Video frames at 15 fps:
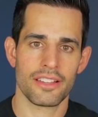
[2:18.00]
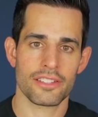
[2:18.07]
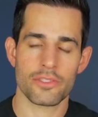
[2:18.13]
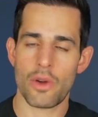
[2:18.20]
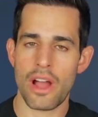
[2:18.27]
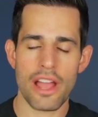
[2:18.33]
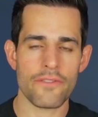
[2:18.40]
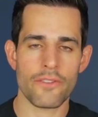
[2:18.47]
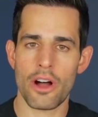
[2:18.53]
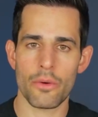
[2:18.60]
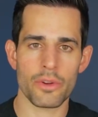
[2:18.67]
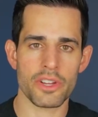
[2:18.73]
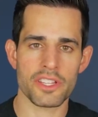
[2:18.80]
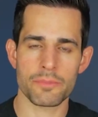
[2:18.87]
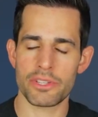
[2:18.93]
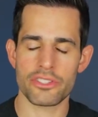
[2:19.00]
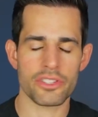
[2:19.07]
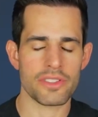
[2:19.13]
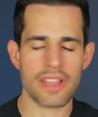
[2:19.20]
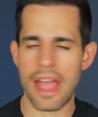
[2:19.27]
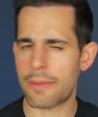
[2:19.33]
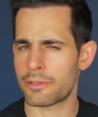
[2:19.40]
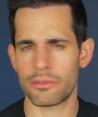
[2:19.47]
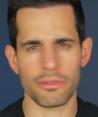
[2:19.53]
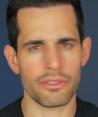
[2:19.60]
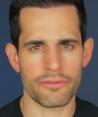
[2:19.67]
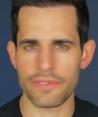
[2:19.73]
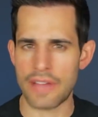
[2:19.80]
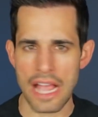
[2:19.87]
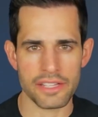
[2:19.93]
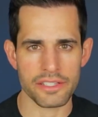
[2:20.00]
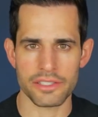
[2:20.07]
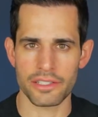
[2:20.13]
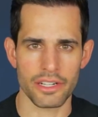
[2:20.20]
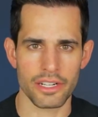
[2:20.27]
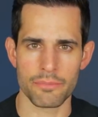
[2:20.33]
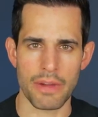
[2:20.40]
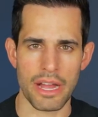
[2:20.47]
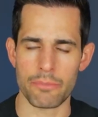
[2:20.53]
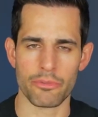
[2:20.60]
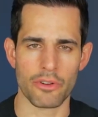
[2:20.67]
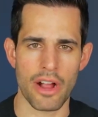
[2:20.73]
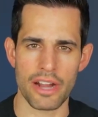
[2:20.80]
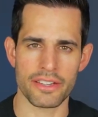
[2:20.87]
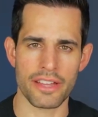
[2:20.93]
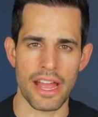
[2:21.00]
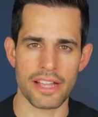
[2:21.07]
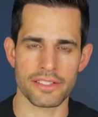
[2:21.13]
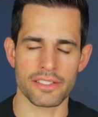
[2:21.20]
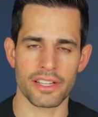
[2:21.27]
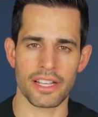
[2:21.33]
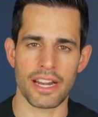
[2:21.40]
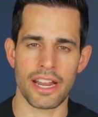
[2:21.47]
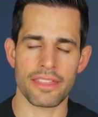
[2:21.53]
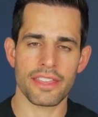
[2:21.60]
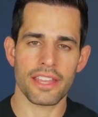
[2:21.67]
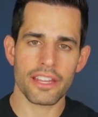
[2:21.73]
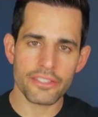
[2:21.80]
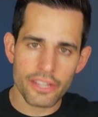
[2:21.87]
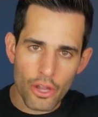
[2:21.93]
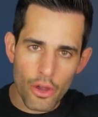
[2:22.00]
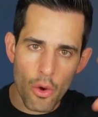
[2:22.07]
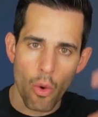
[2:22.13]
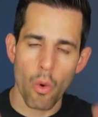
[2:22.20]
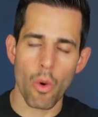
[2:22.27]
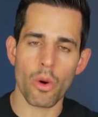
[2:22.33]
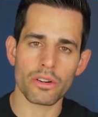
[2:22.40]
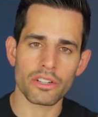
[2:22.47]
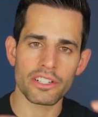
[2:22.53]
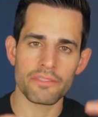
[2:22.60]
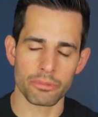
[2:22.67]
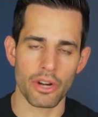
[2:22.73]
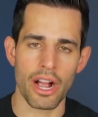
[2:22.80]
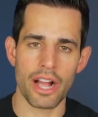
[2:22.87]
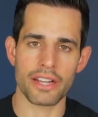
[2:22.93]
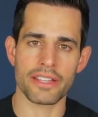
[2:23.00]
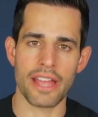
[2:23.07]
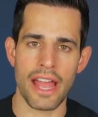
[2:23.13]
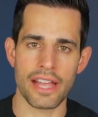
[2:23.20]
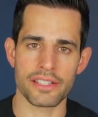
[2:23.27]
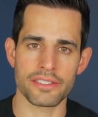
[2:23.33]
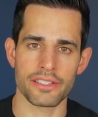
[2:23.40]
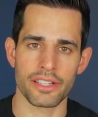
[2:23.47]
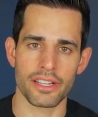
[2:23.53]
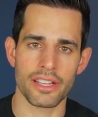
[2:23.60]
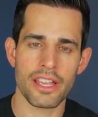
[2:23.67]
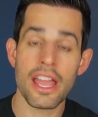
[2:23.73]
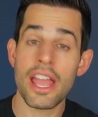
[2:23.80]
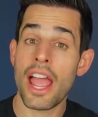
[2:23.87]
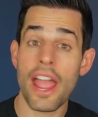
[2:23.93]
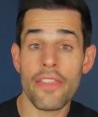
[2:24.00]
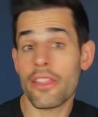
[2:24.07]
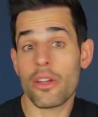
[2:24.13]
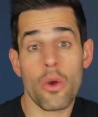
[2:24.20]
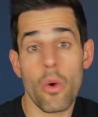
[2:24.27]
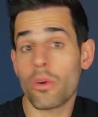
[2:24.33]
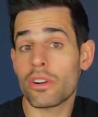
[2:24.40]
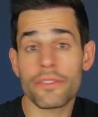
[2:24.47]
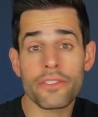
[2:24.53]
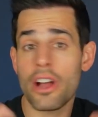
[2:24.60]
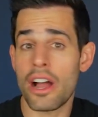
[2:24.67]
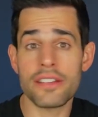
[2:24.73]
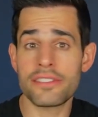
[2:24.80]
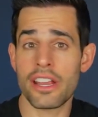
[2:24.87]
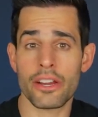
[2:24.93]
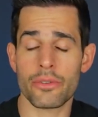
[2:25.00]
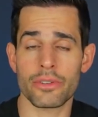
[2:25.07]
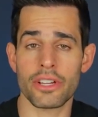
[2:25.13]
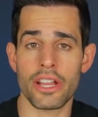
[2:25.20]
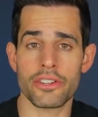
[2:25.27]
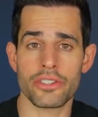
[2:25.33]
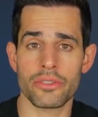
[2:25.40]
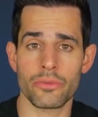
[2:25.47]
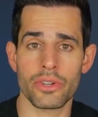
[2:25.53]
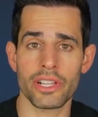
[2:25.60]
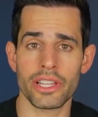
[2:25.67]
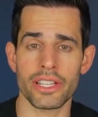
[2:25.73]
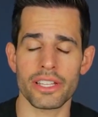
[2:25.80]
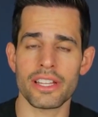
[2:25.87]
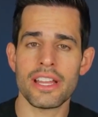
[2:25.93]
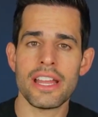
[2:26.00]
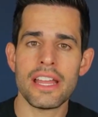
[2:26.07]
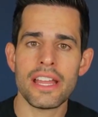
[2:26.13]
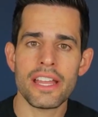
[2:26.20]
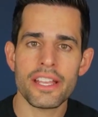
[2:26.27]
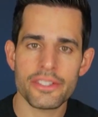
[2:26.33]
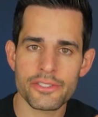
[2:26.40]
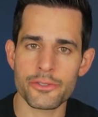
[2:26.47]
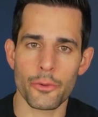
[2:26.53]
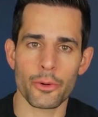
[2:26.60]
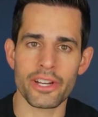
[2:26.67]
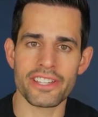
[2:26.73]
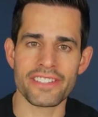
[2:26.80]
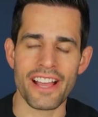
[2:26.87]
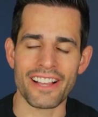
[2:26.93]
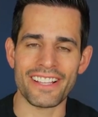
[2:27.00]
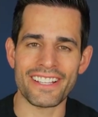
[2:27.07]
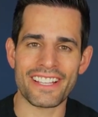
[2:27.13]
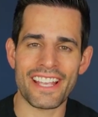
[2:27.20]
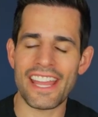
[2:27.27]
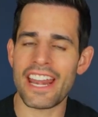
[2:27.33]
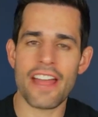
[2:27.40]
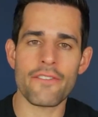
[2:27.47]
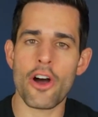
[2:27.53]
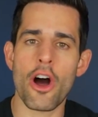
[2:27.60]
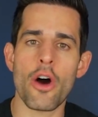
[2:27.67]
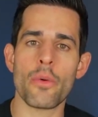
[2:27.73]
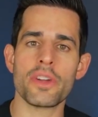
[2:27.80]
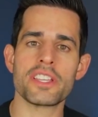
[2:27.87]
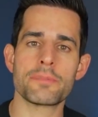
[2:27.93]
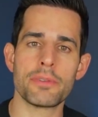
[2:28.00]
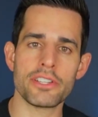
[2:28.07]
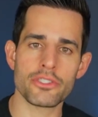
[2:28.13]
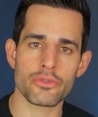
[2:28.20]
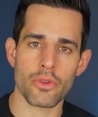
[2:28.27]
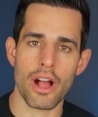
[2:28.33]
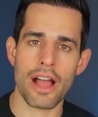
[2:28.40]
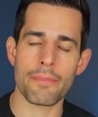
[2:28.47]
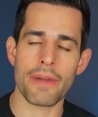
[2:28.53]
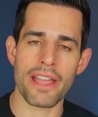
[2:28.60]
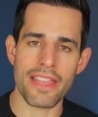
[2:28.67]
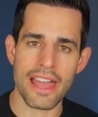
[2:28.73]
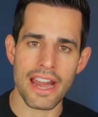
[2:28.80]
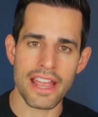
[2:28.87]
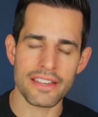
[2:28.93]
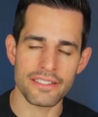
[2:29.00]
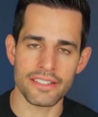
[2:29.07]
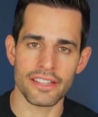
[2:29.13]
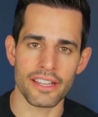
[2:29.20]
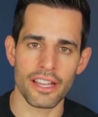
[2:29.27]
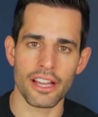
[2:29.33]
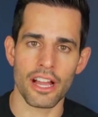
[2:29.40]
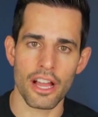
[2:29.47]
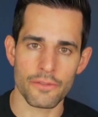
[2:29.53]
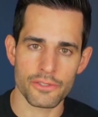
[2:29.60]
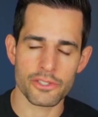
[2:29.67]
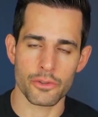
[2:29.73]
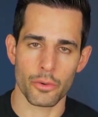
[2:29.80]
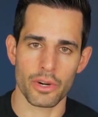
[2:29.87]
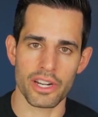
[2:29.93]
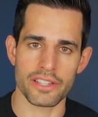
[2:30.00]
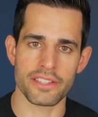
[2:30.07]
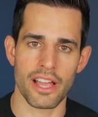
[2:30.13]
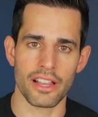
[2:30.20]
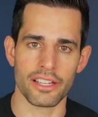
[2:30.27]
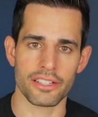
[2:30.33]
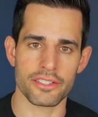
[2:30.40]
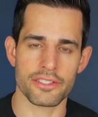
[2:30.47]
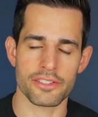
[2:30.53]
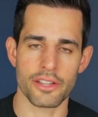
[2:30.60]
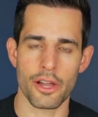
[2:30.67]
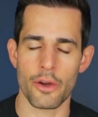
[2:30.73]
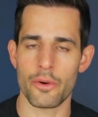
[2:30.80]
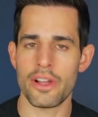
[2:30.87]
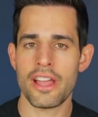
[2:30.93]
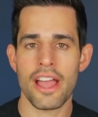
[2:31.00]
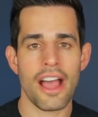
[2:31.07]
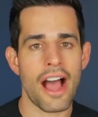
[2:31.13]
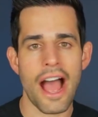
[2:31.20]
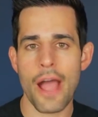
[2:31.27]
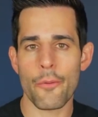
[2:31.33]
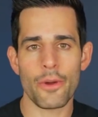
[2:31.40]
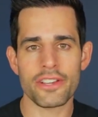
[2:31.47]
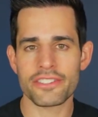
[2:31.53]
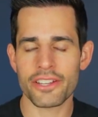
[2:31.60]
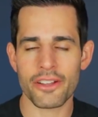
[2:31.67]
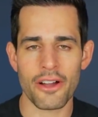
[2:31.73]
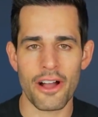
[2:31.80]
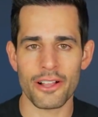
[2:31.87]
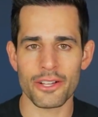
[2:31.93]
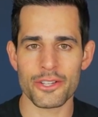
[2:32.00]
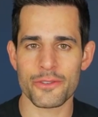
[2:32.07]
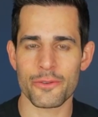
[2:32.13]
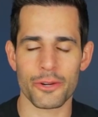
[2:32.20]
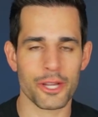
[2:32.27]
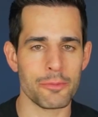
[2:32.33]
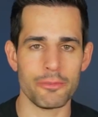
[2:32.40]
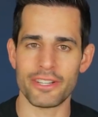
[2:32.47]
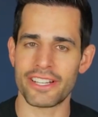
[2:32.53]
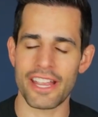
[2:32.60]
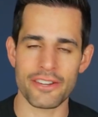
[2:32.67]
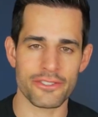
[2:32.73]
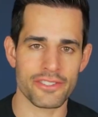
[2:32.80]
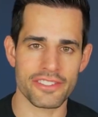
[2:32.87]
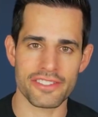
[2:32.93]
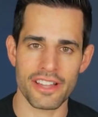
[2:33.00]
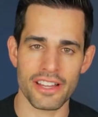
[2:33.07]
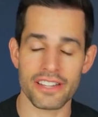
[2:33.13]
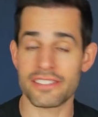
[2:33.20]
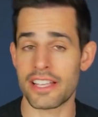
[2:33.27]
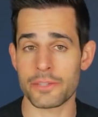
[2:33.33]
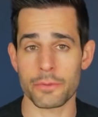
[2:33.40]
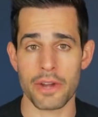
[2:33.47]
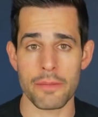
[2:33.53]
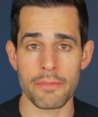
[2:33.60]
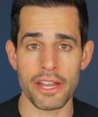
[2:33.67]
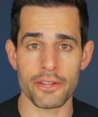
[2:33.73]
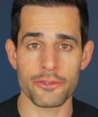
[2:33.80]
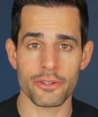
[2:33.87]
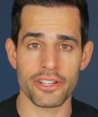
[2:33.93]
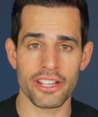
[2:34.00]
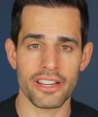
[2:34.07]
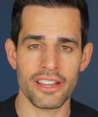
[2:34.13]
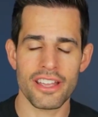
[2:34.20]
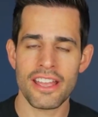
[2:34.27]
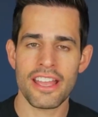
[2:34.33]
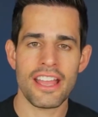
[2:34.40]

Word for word: So I've always been just absolutely fascinated by broadcasting. And I think at the core of broadcasting and the core of content creation really is storytelling. And I've always been drawn by that idea of storytelling. So I went to college for communication studies. That's what I majored in.